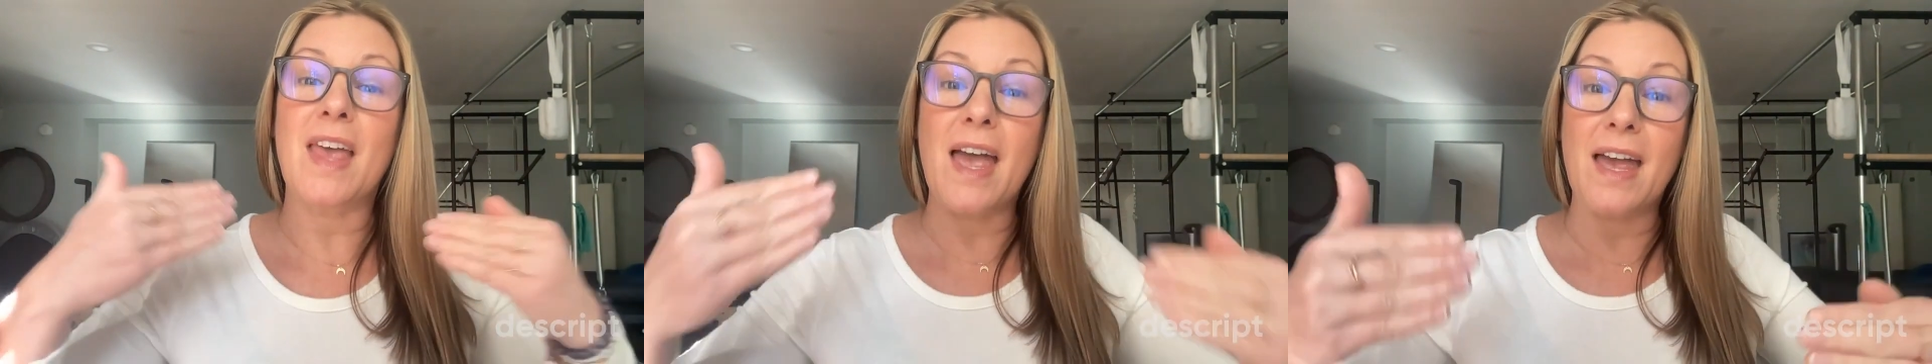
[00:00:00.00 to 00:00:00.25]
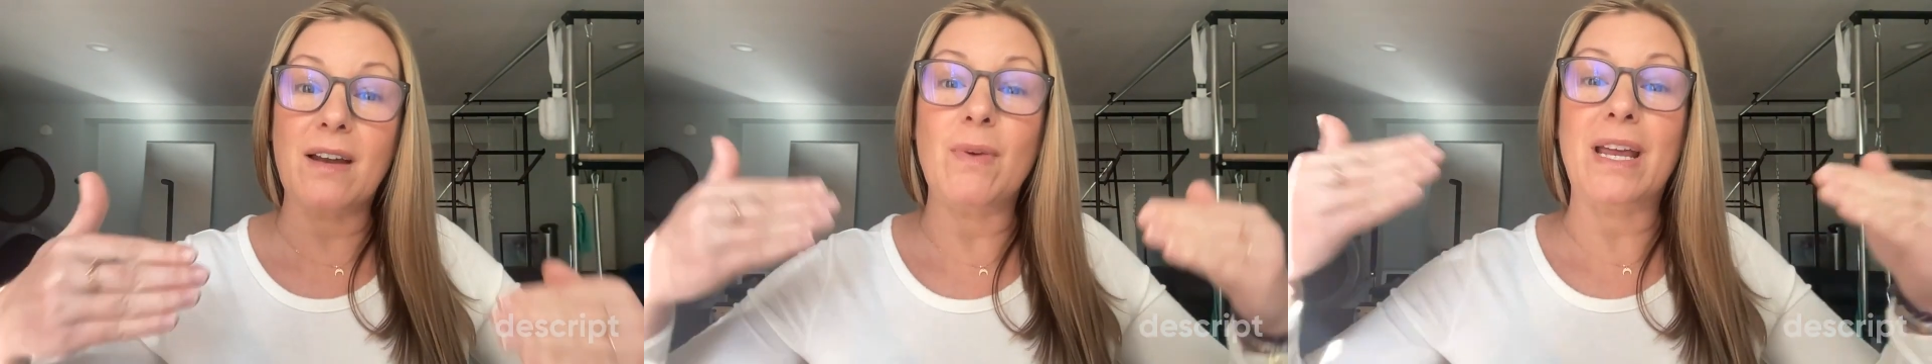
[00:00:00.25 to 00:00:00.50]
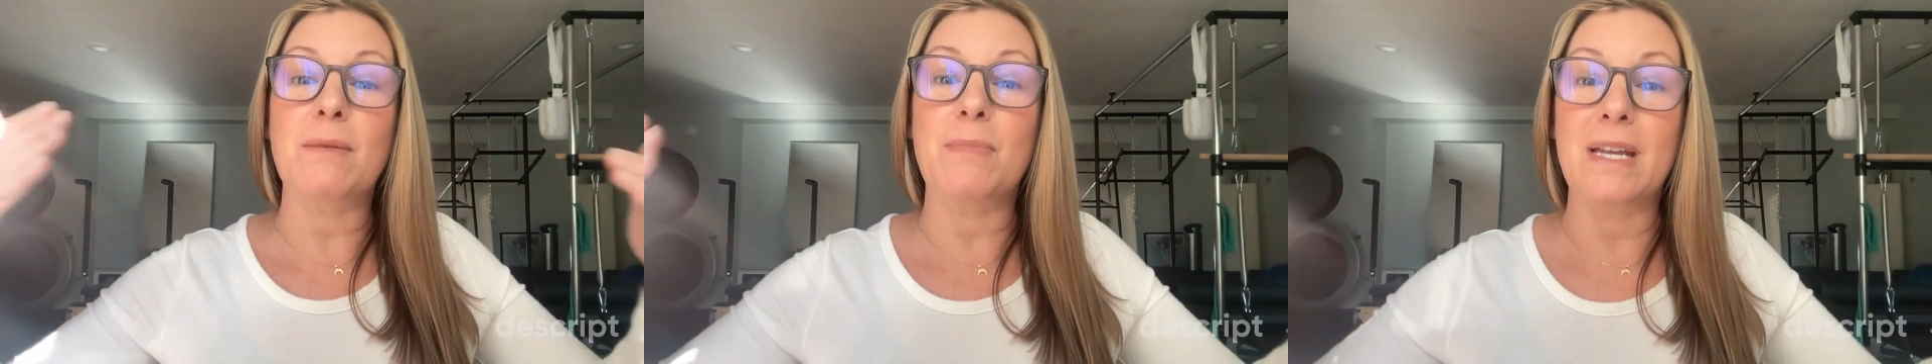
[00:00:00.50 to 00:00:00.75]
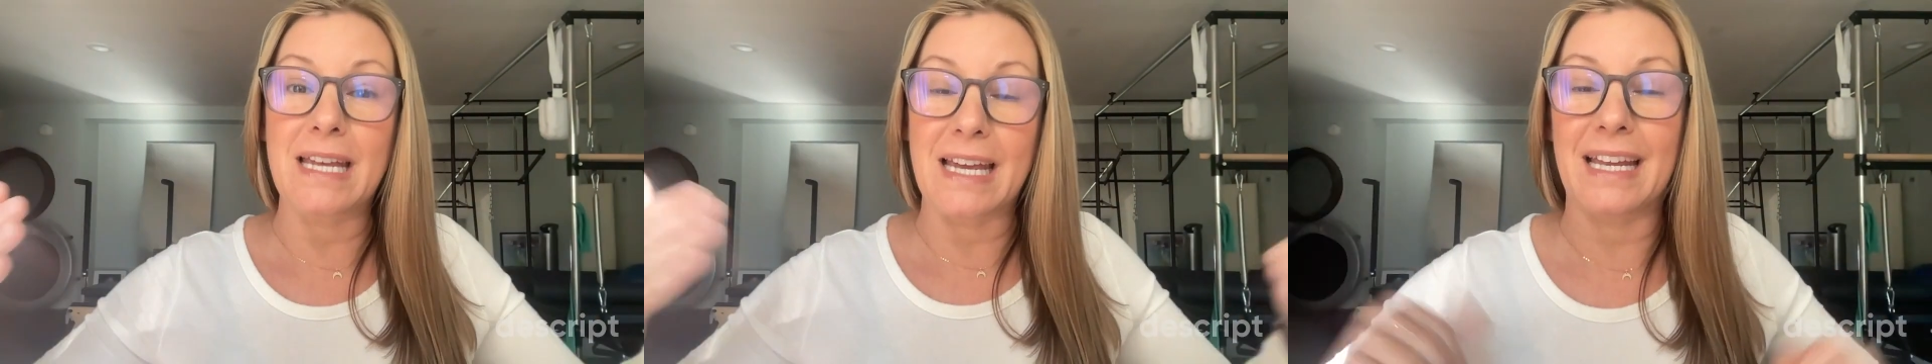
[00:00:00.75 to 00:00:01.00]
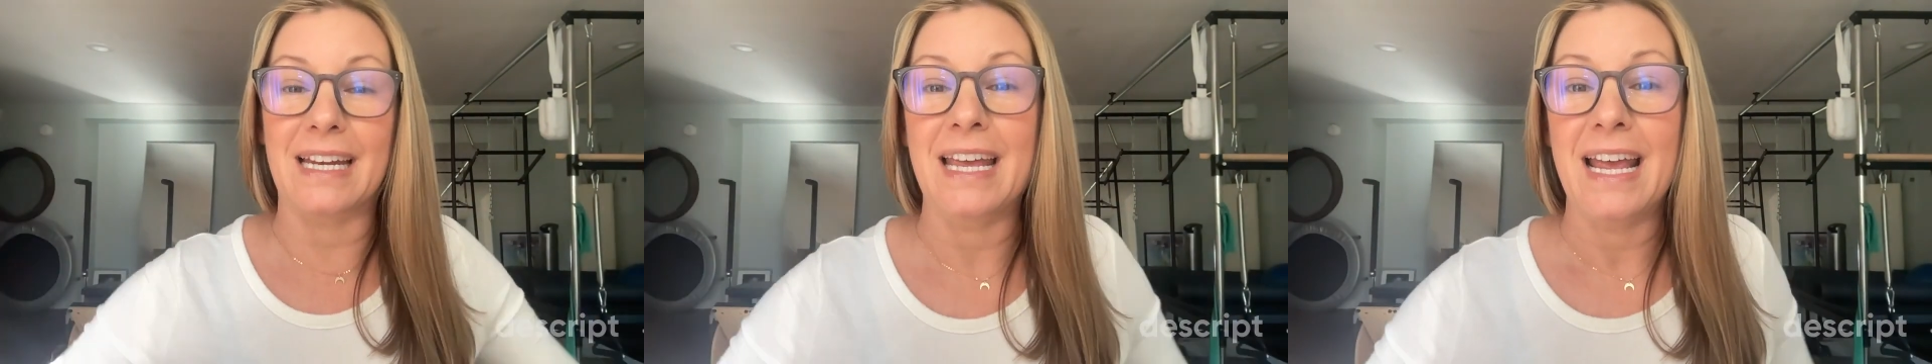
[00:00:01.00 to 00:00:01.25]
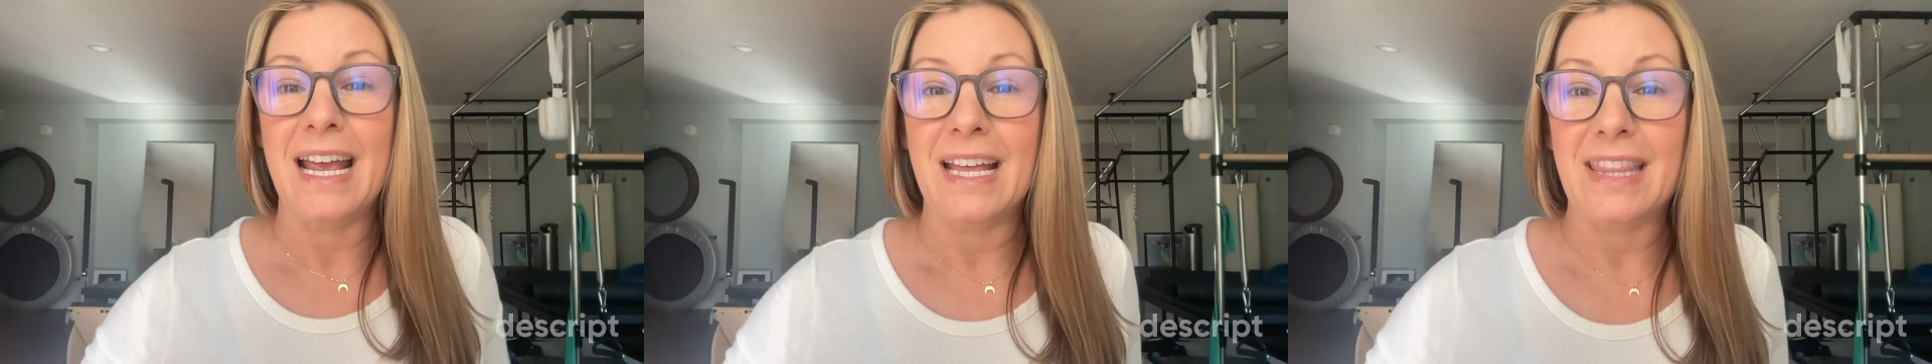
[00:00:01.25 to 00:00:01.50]
then we can
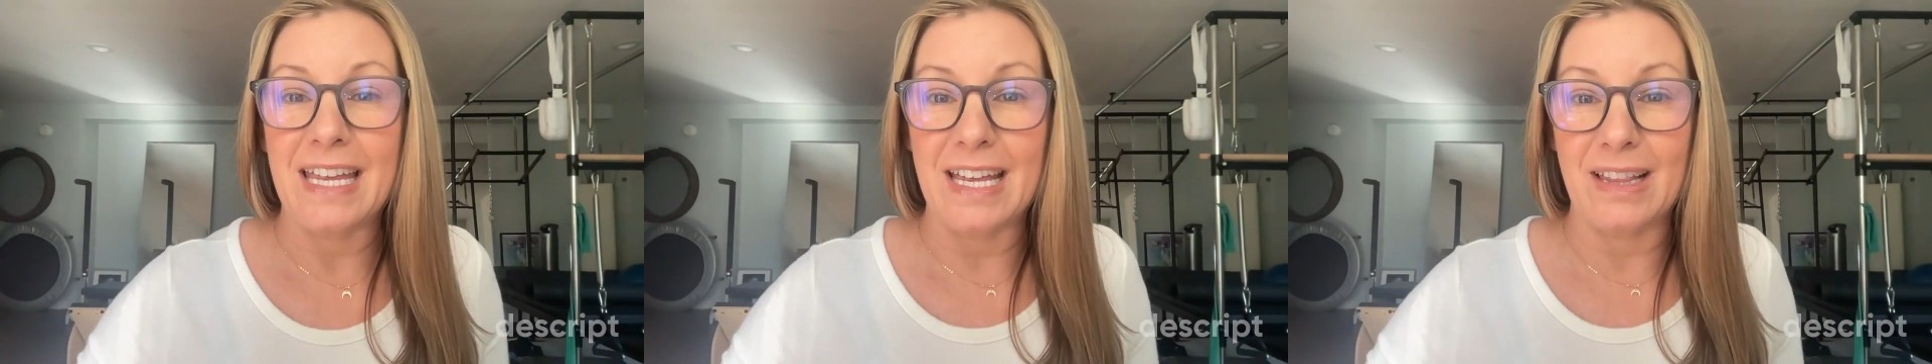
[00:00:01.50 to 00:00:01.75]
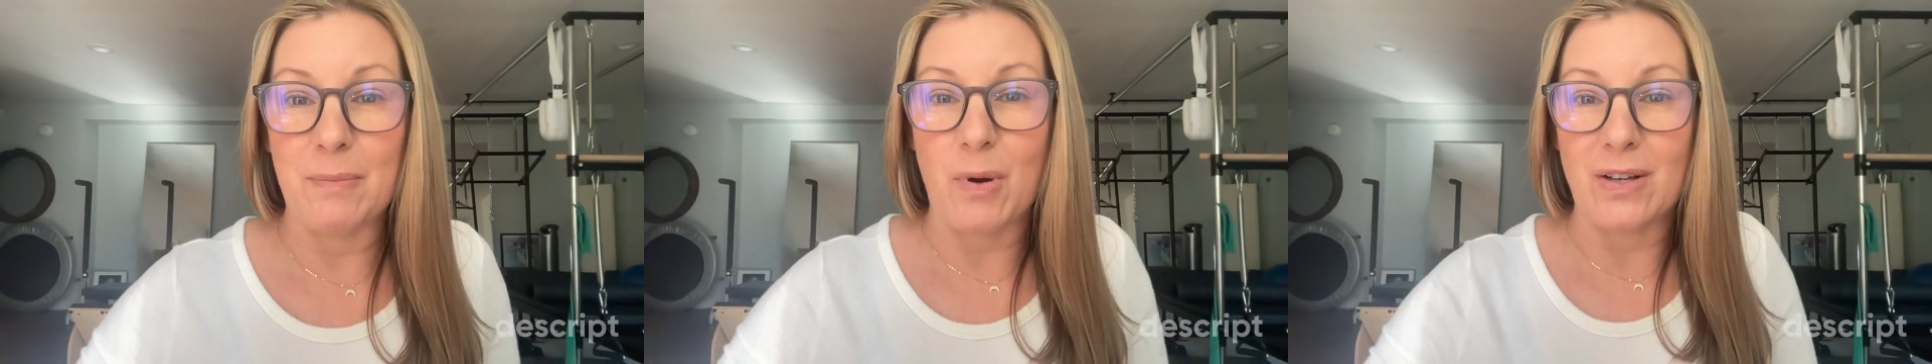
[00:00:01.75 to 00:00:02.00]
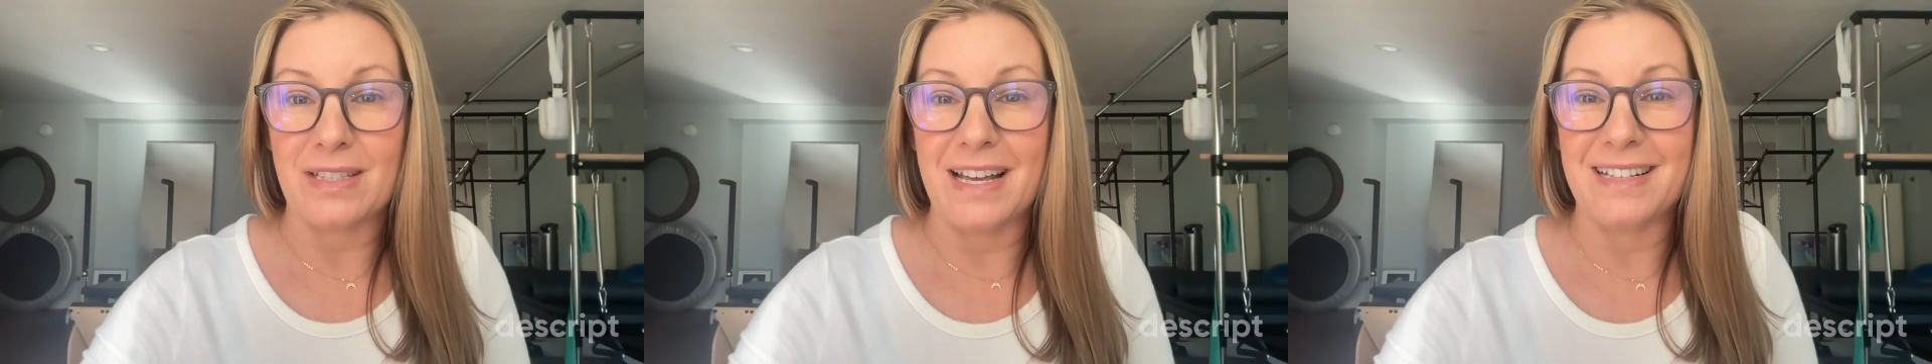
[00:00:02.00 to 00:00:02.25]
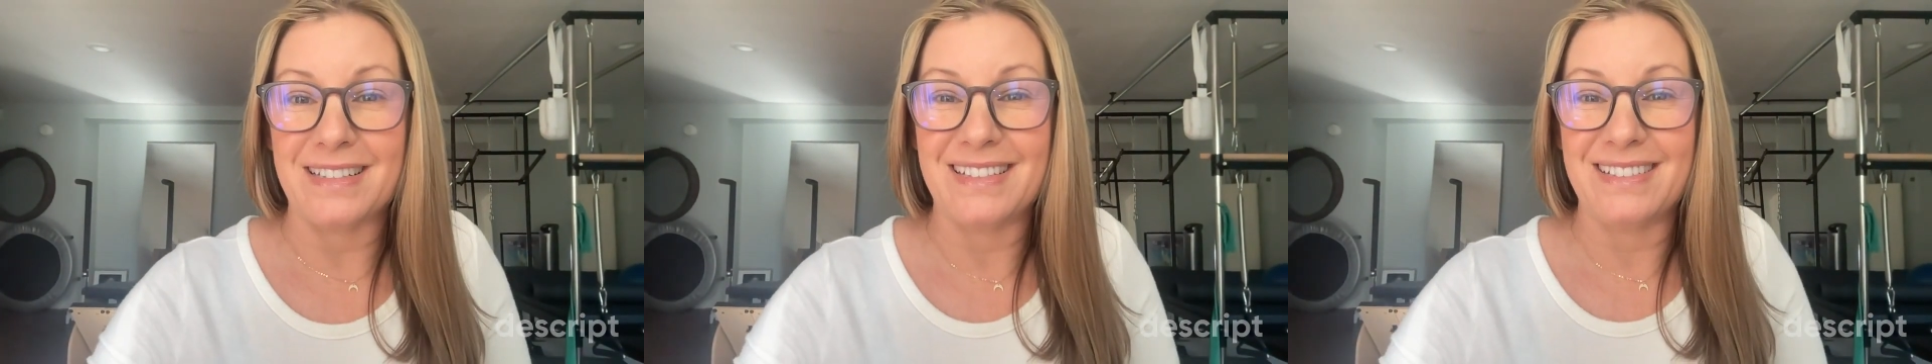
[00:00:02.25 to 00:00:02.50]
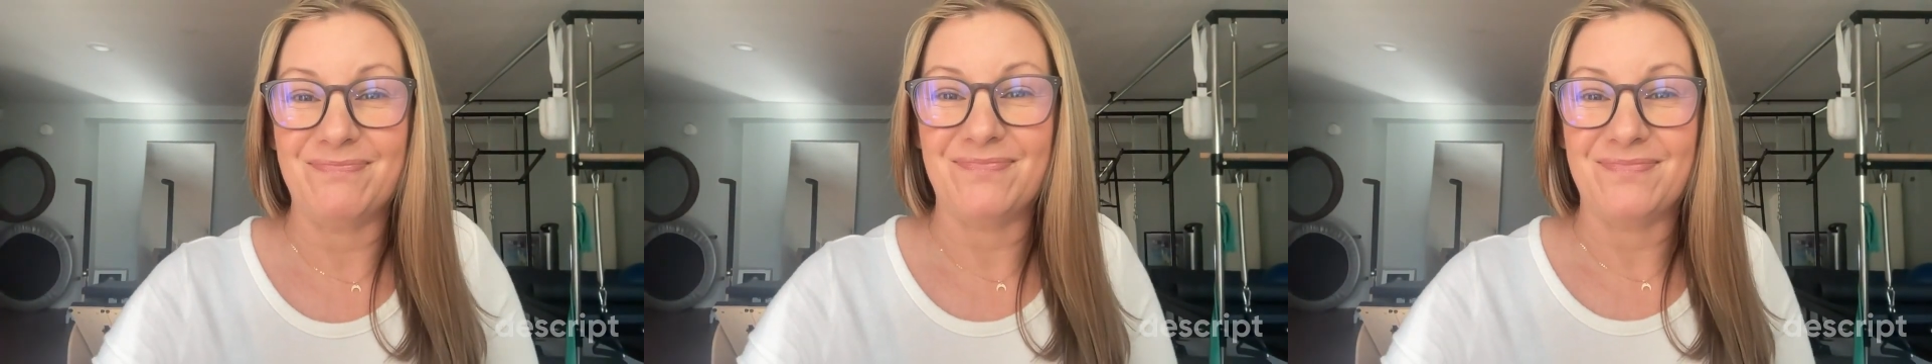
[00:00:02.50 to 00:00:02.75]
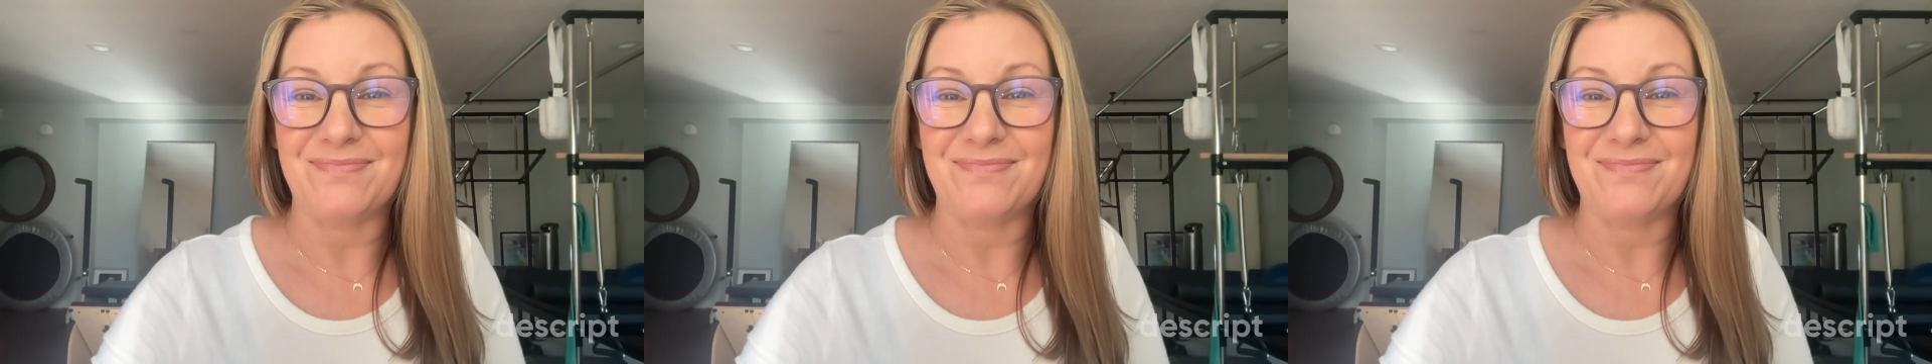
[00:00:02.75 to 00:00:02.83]
begin the healing process.